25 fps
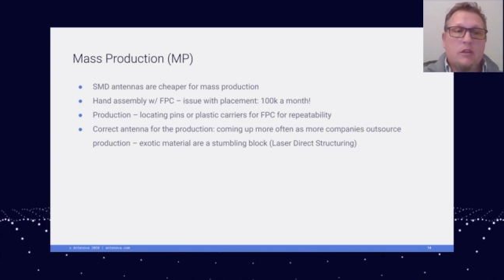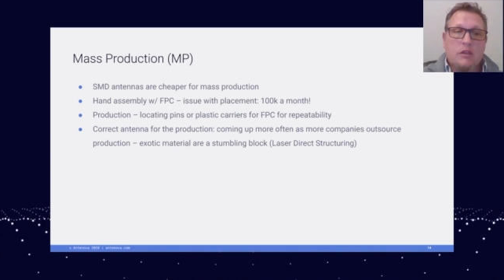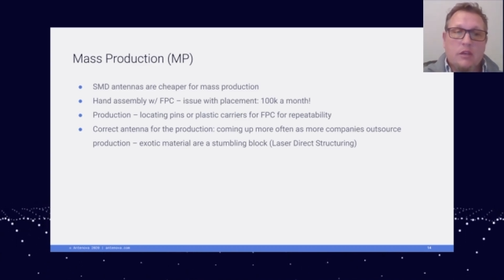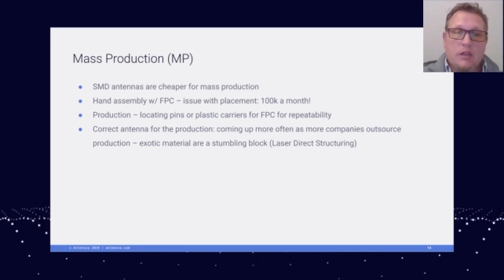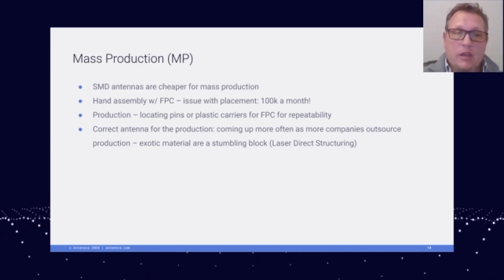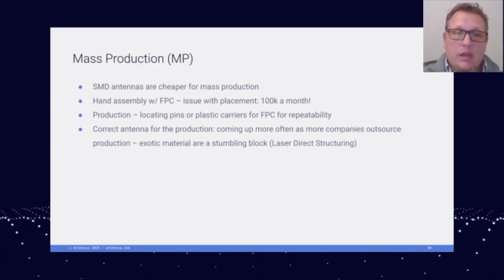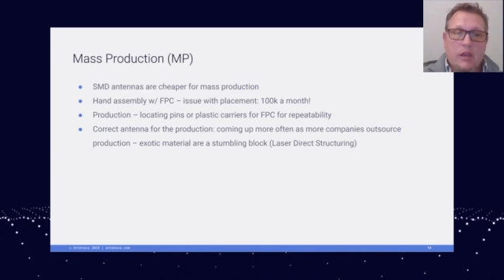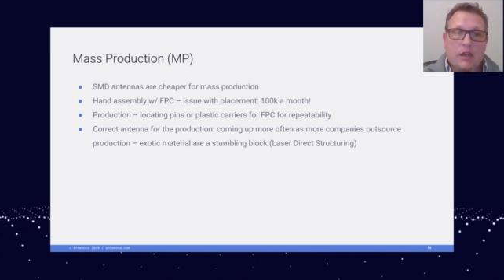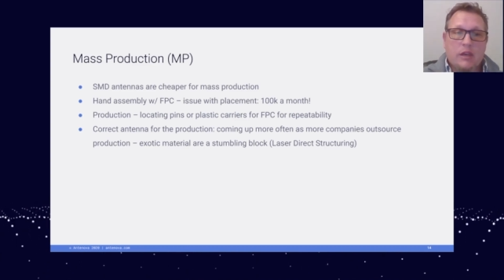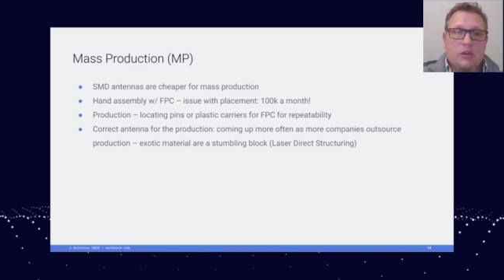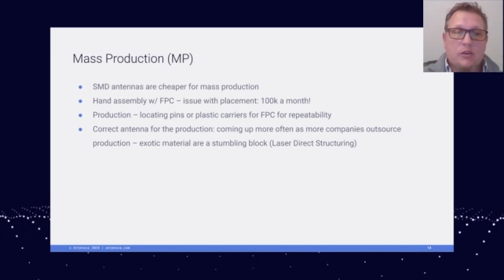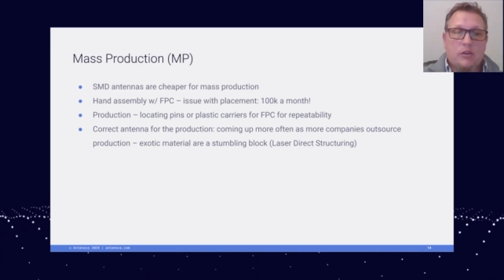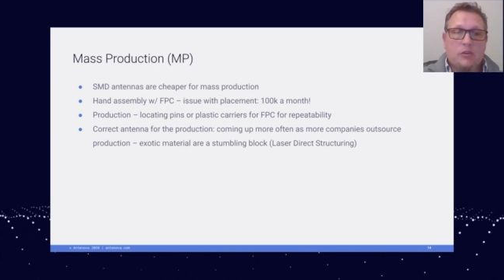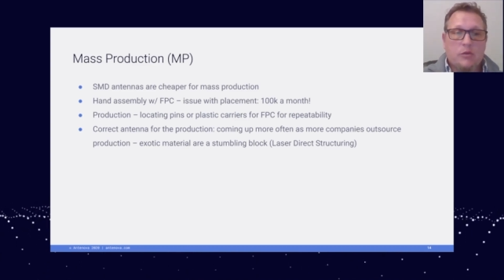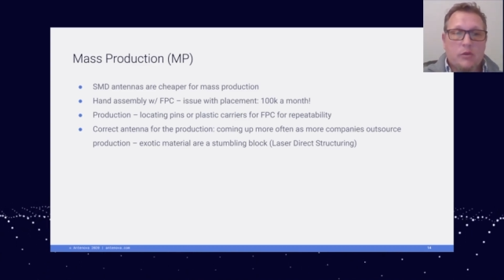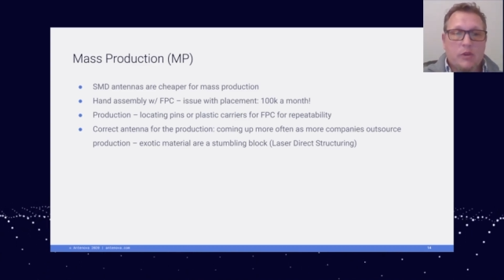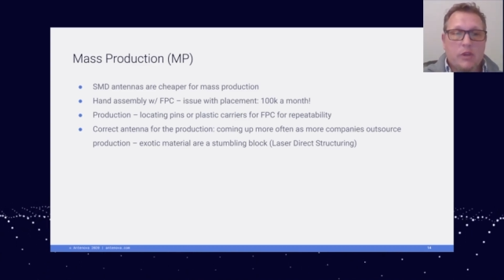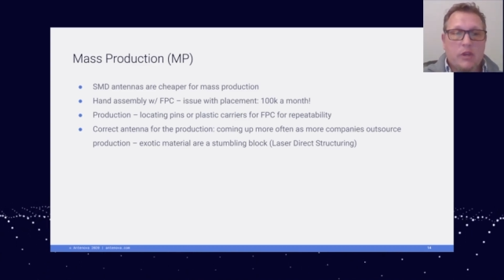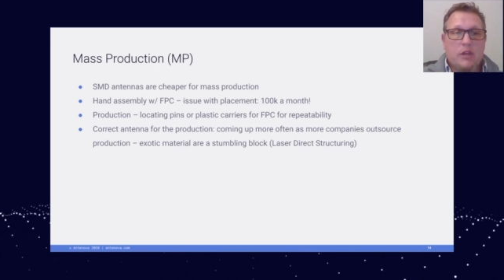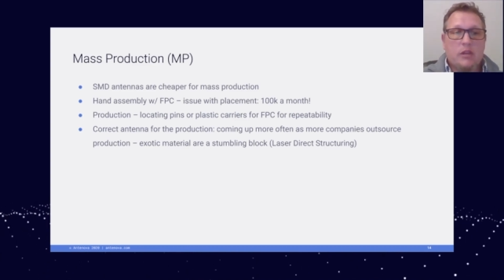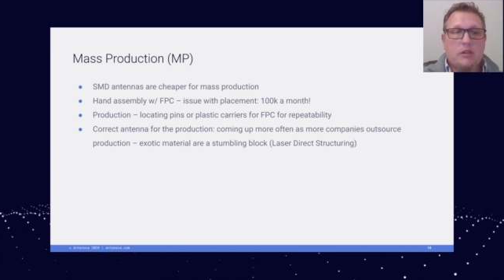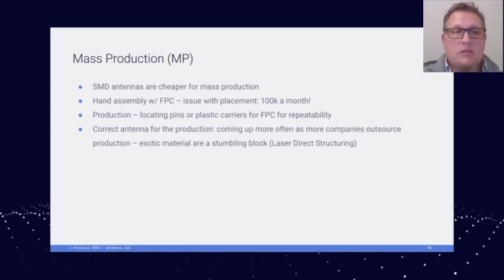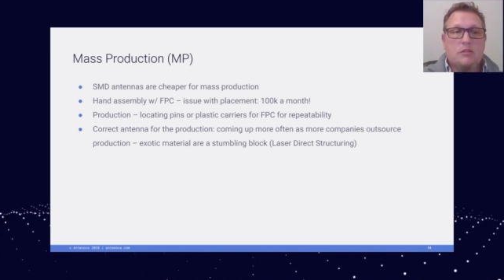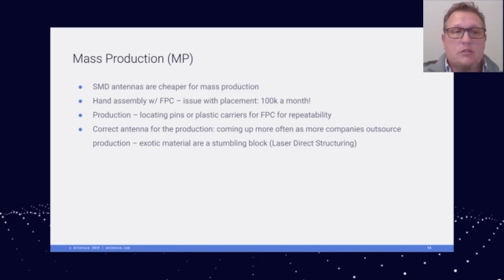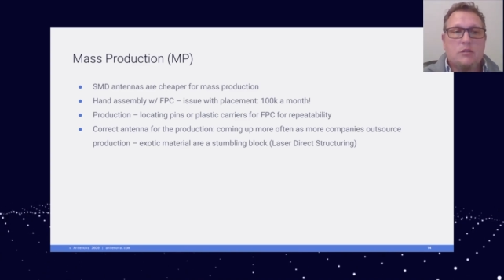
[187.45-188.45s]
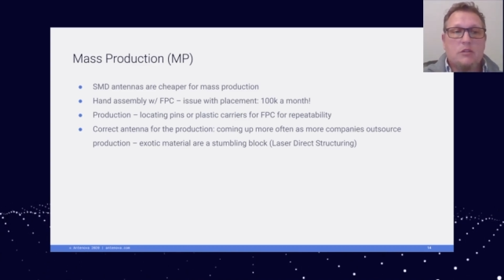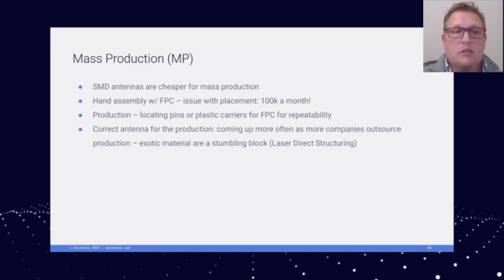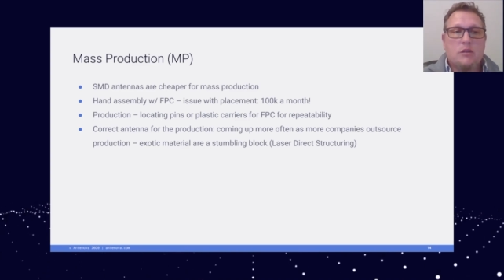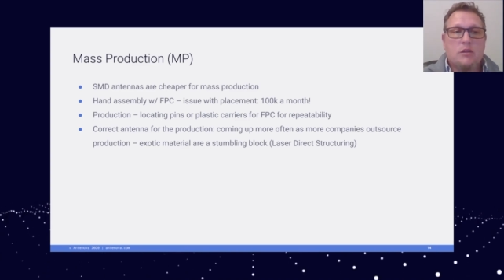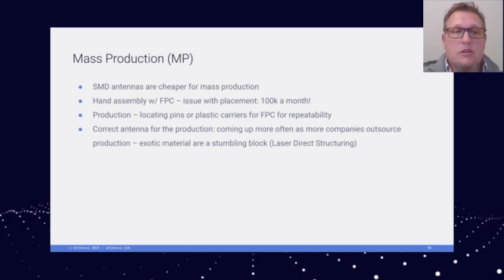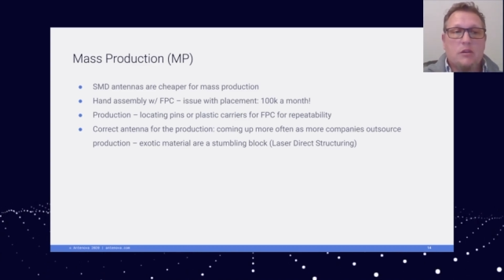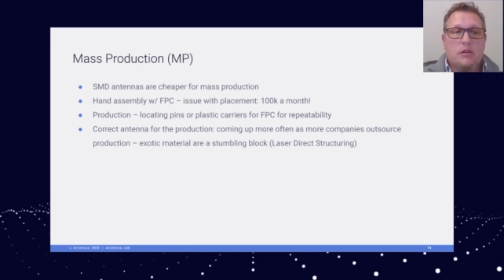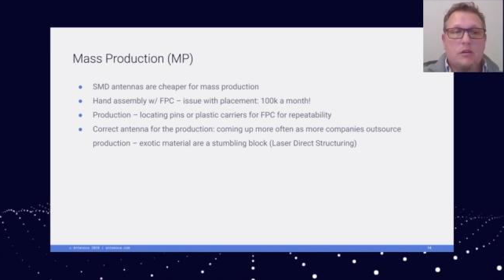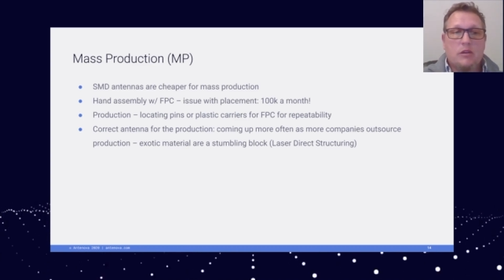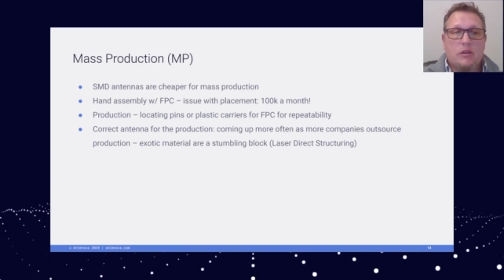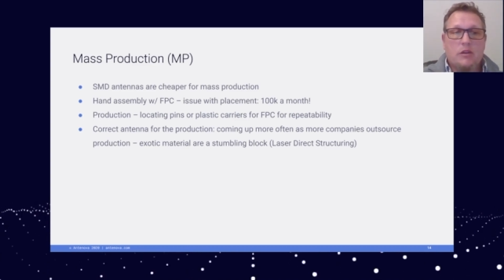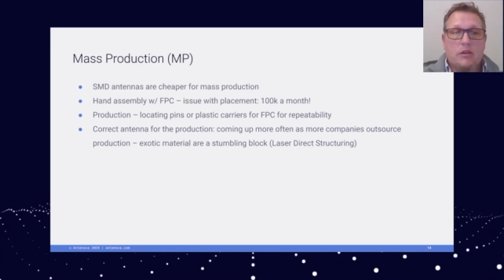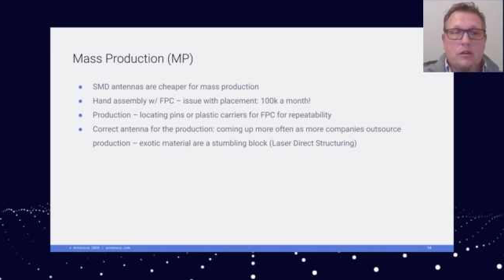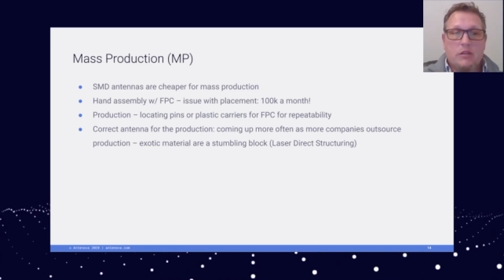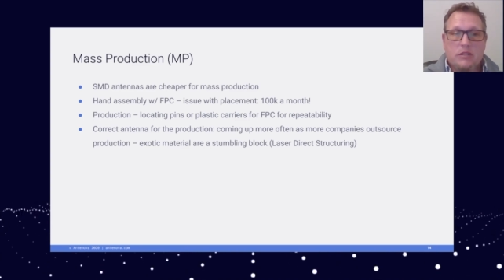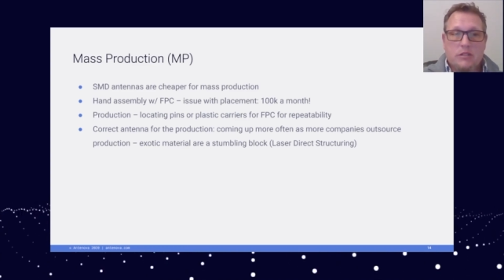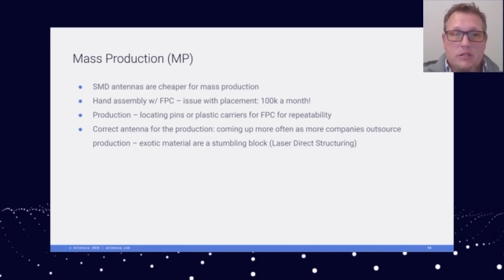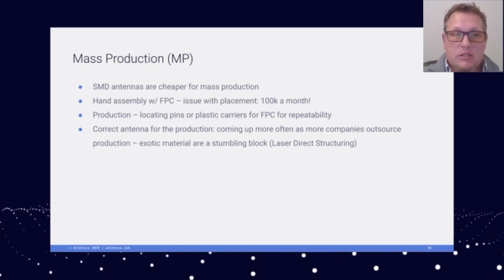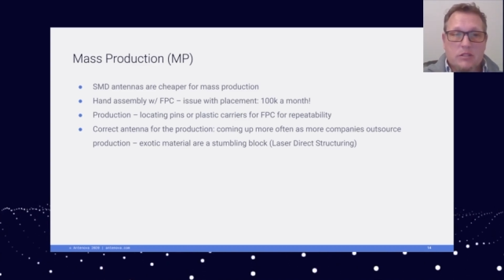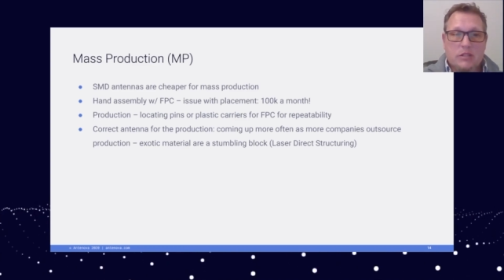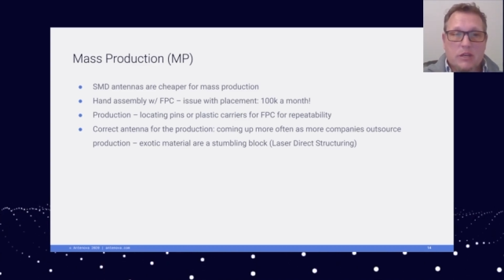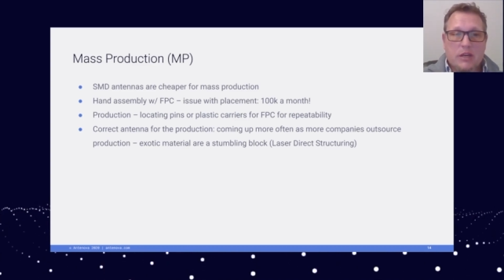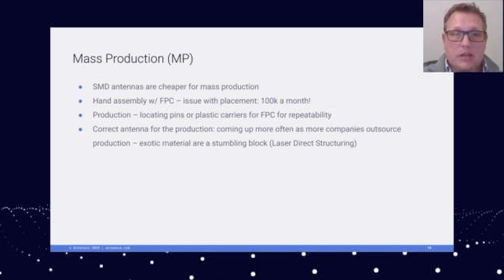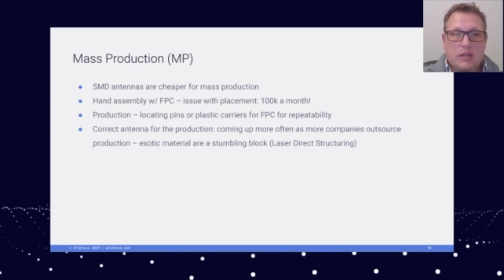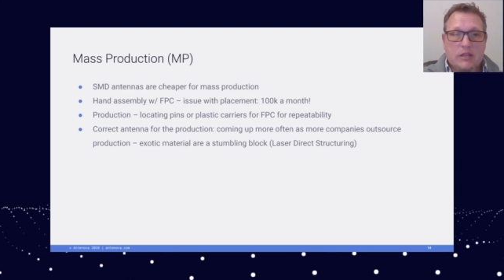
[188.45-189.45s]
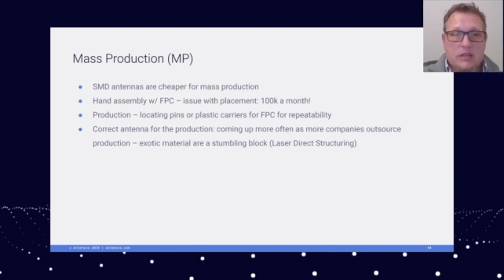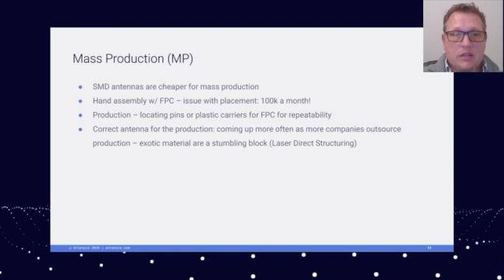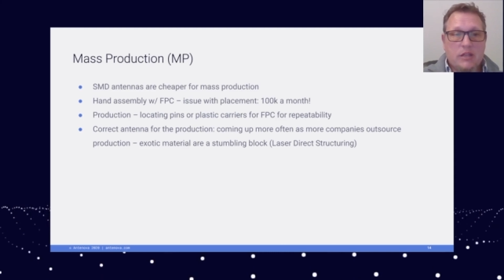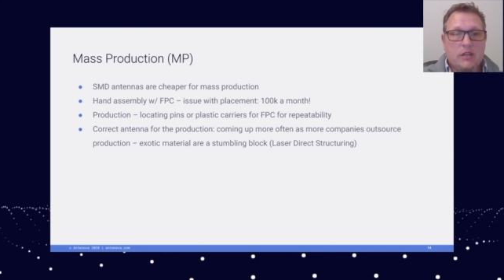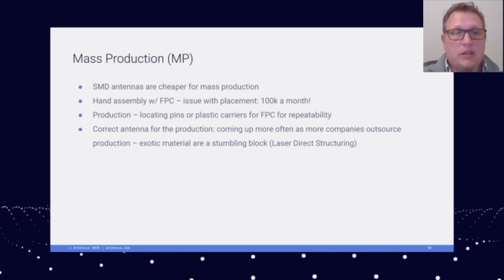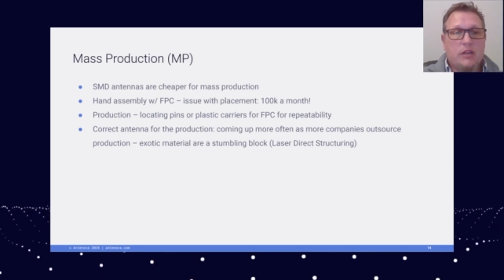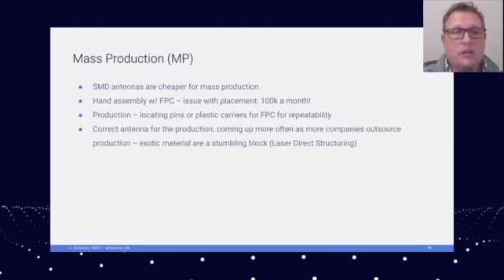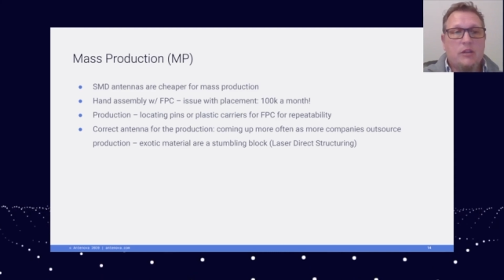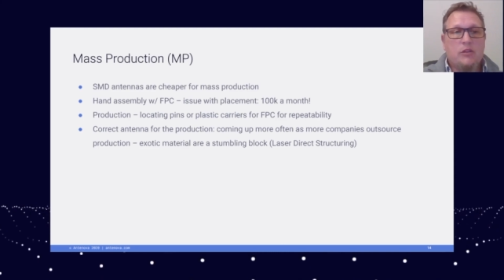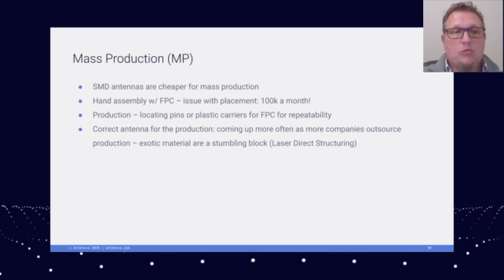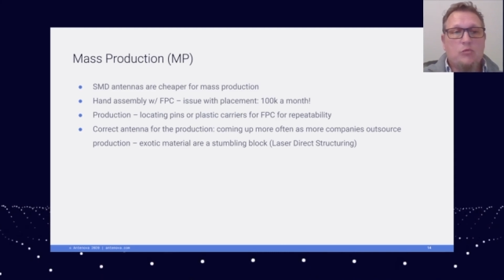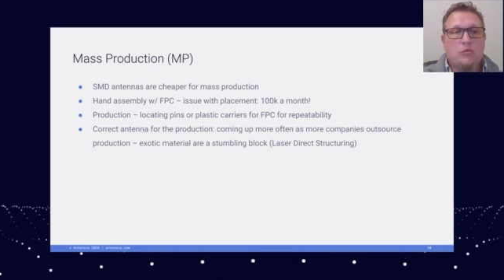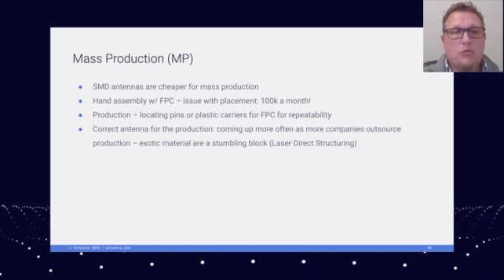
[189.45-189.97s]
can create designed-in